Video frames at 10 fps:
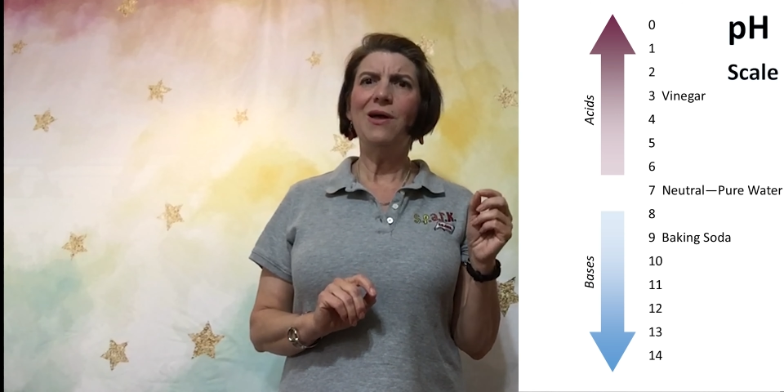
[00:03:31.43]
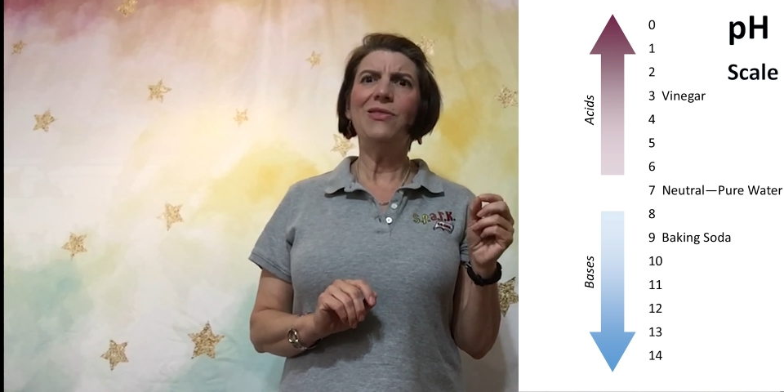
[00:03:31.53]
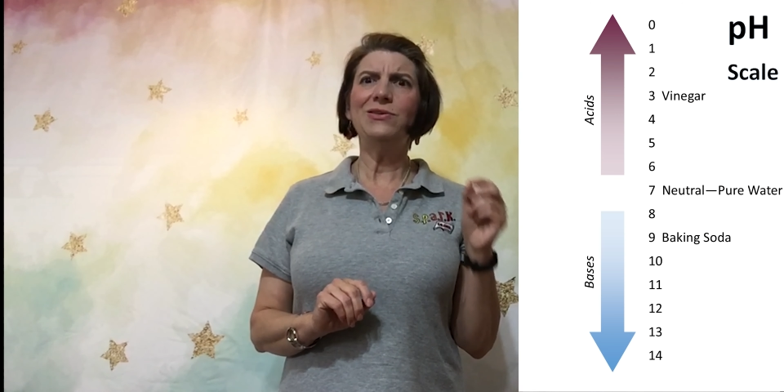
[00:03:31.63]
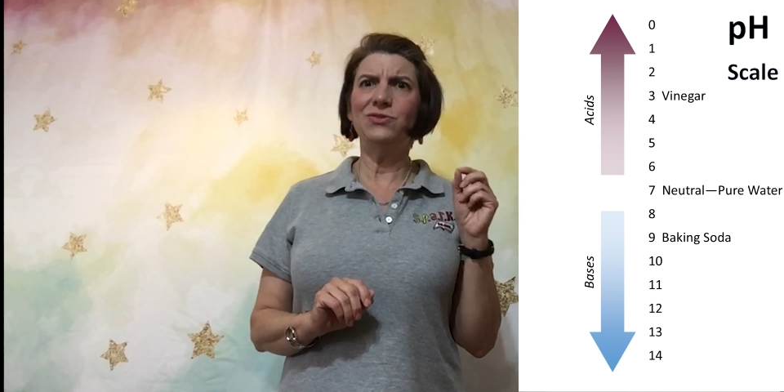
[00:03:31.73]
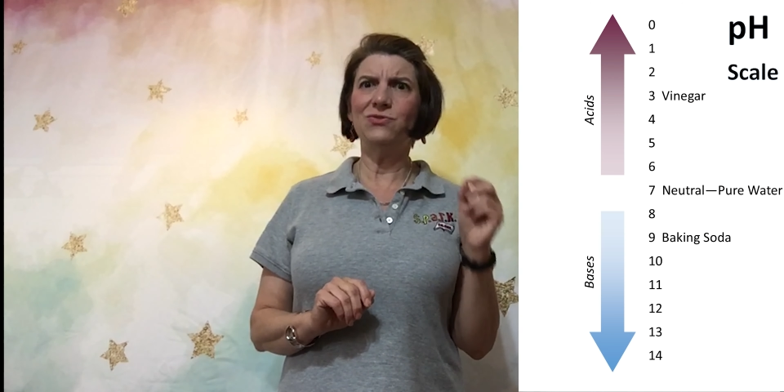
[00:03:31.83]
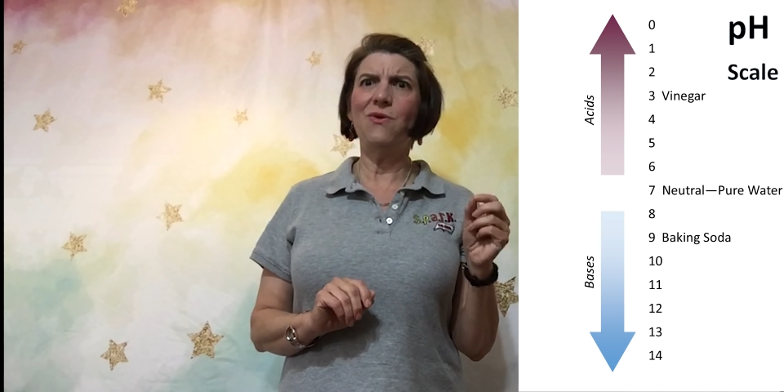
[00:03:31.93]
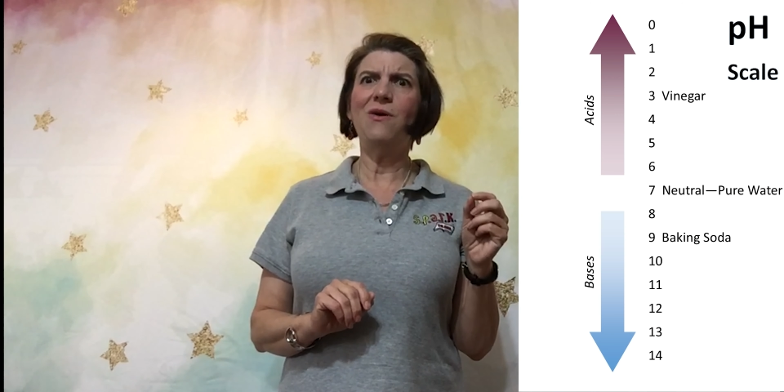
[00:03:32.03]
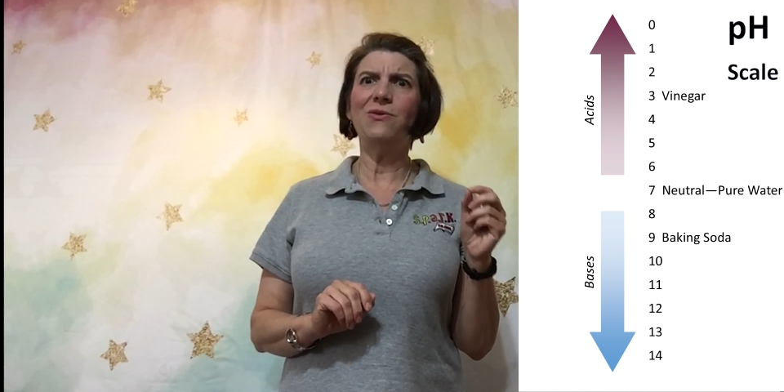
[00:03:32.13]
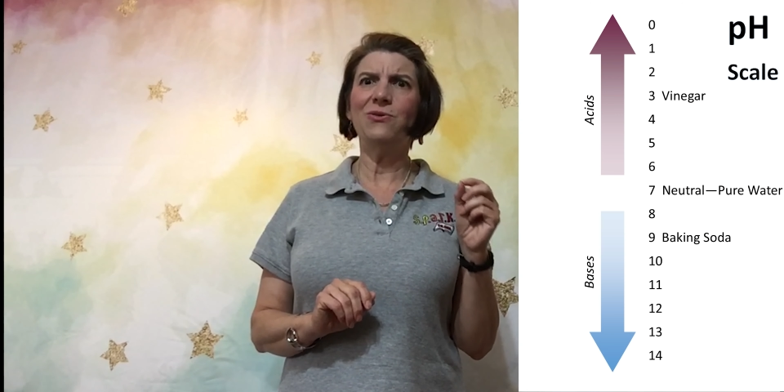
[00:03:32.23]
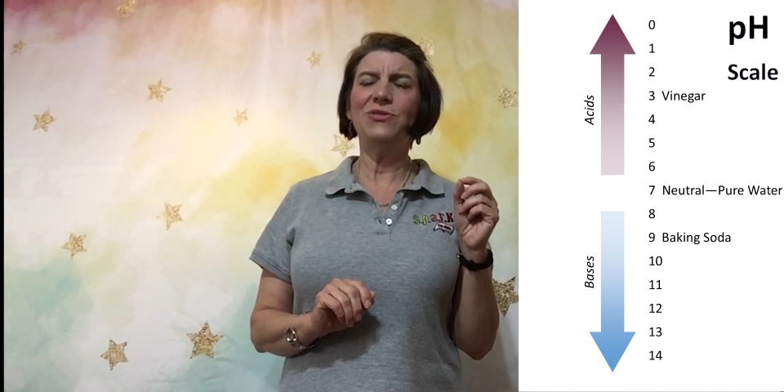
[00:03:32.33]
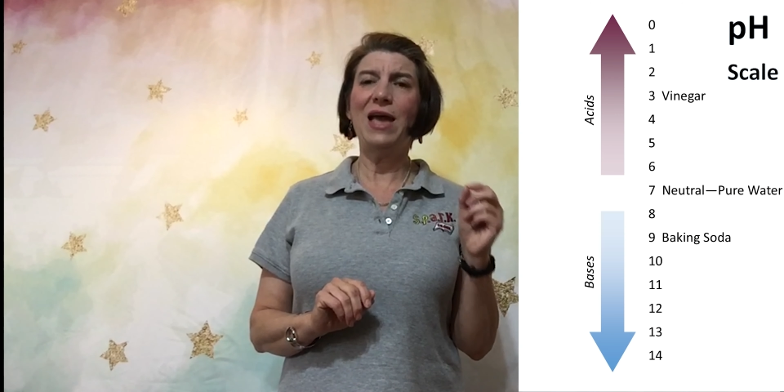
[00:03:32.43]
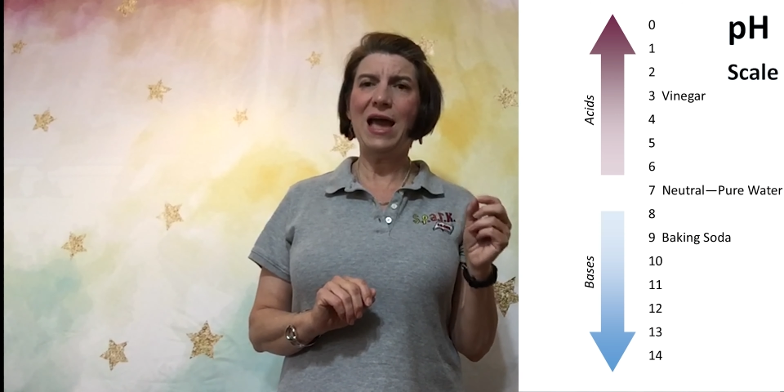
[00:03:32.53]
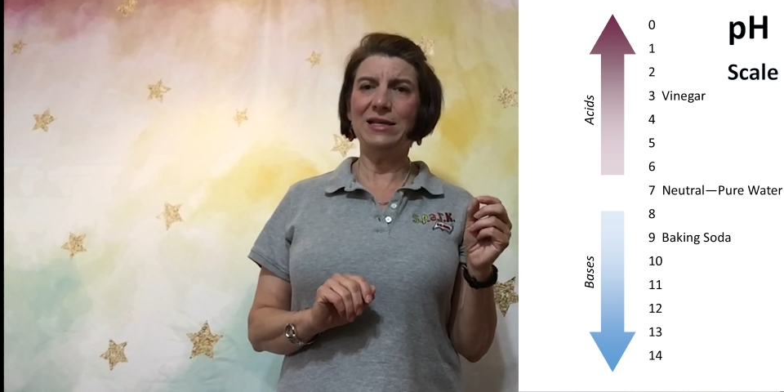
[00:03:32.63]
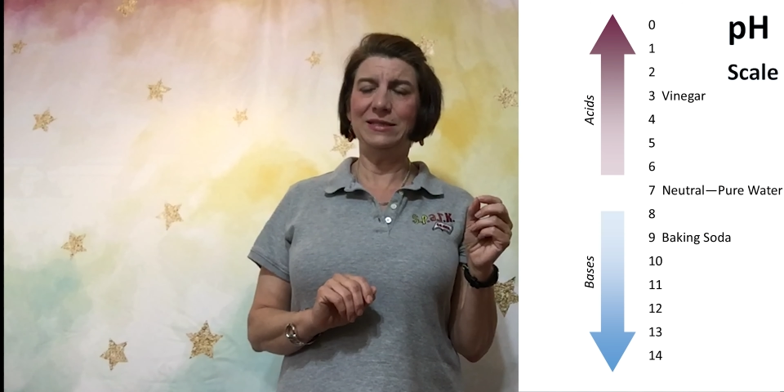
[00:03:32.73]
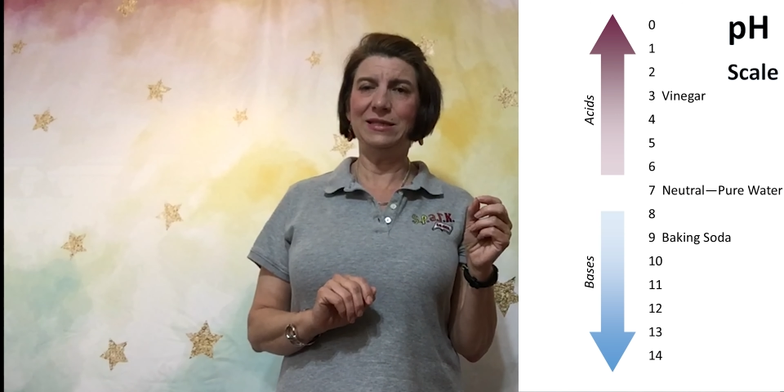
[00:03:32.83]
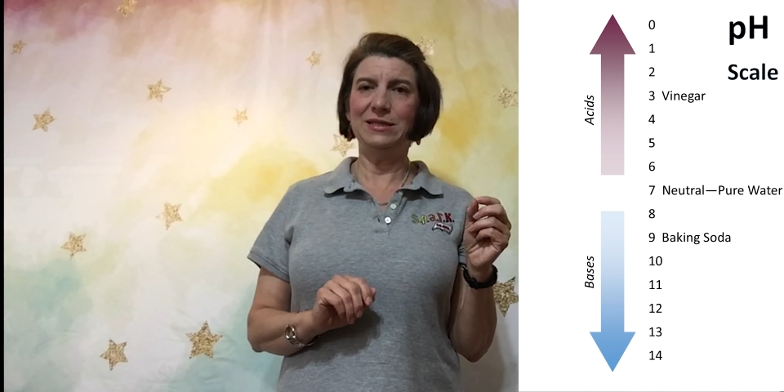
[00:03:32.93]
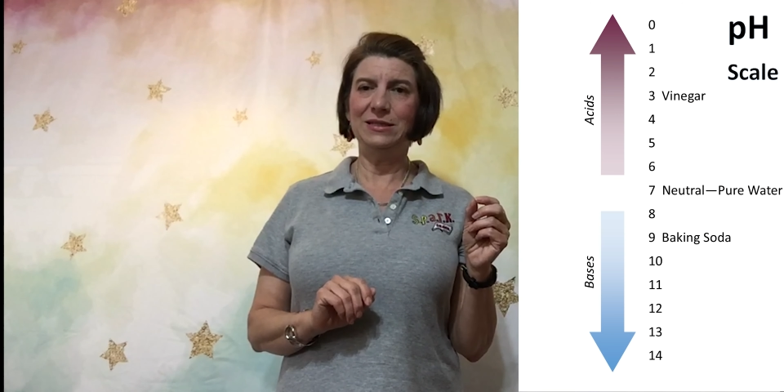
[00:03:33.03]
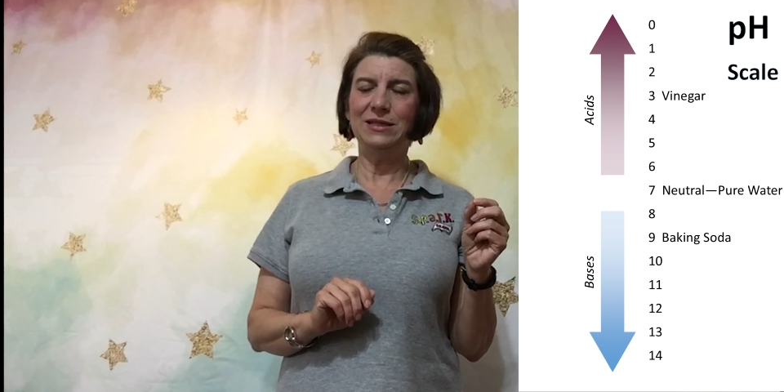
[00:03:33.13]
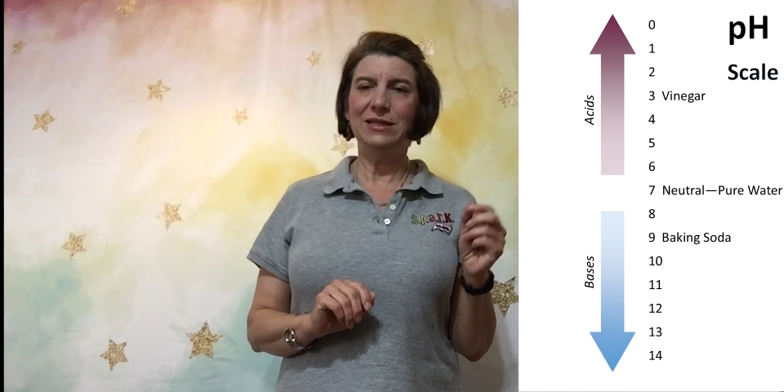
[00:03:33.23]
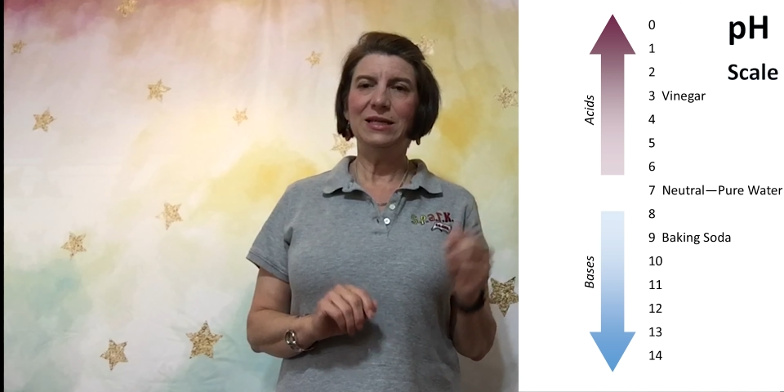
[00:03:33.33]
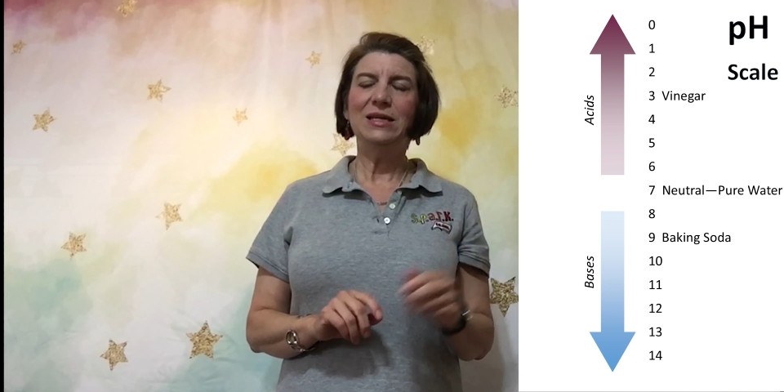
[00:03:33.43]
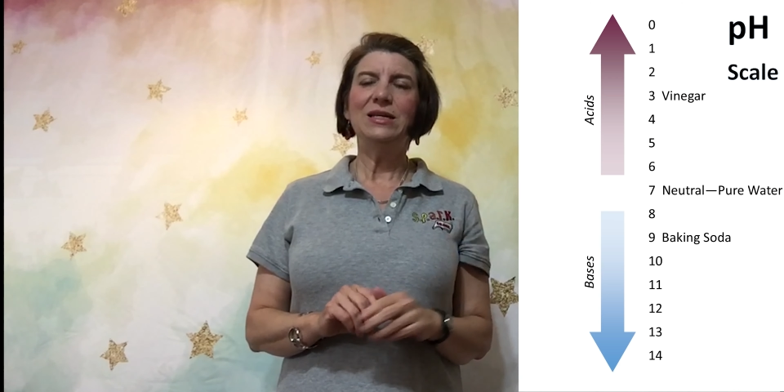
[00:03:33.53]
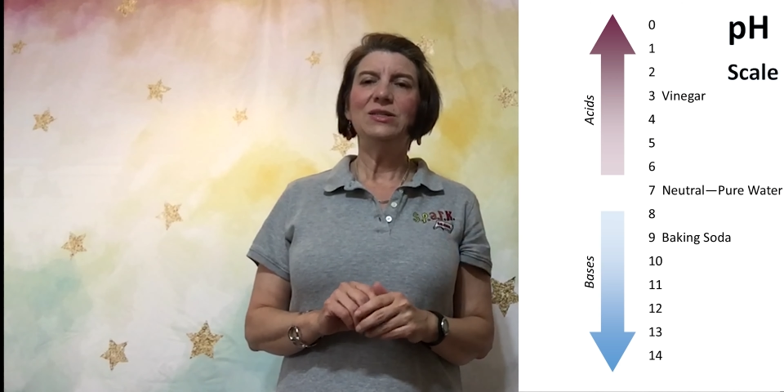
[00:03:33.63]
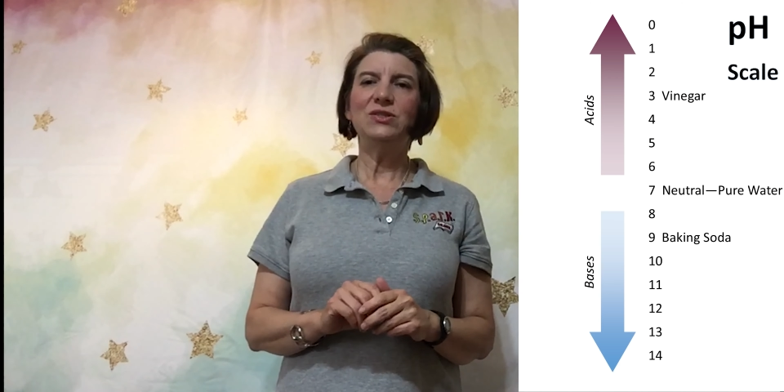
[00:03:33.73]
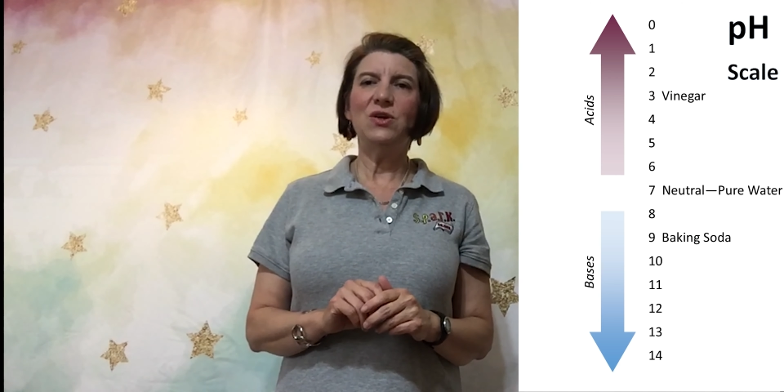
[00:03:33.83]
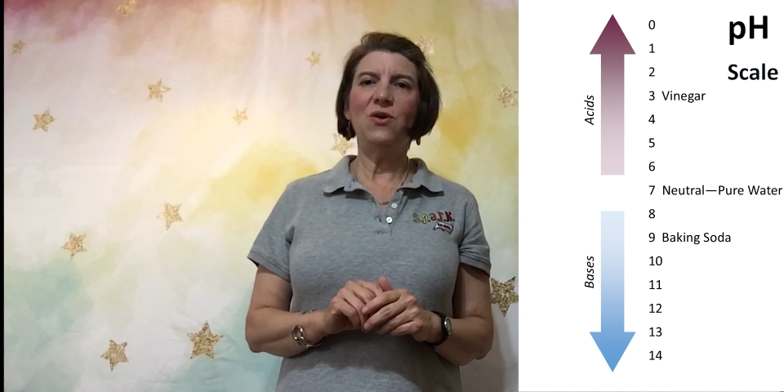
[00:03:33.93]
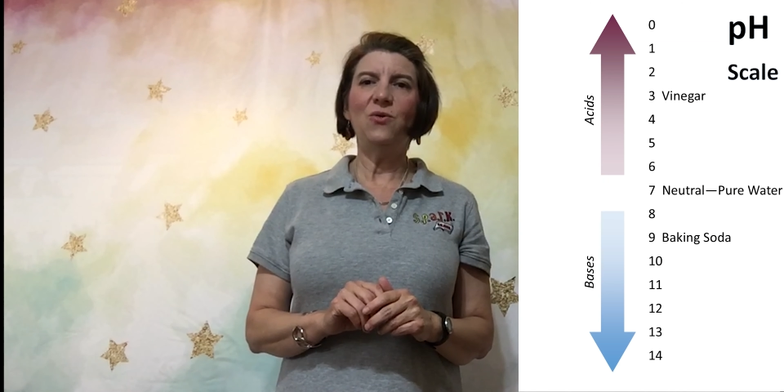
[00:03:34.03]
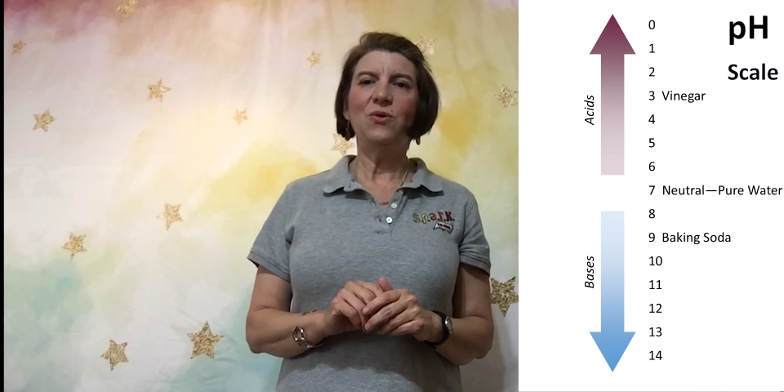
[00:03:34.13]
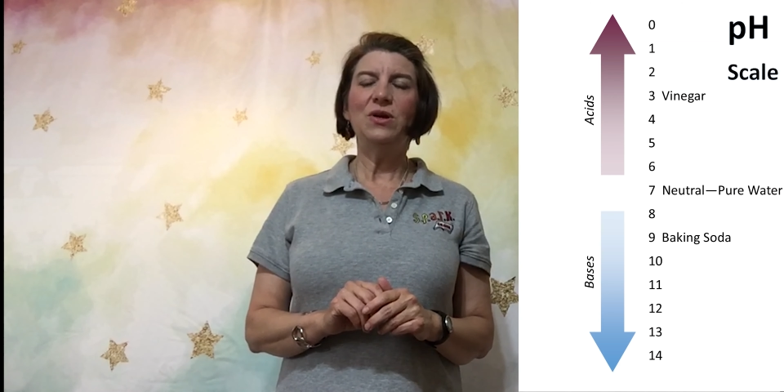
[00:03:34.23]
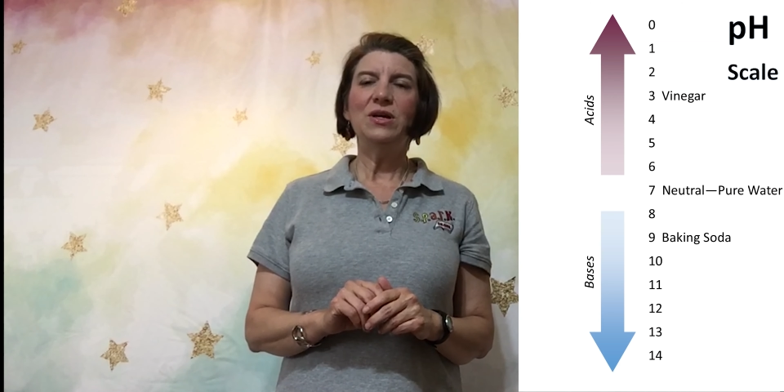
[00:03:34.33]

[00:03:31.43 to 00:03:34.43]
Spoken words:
the stronger the acid. So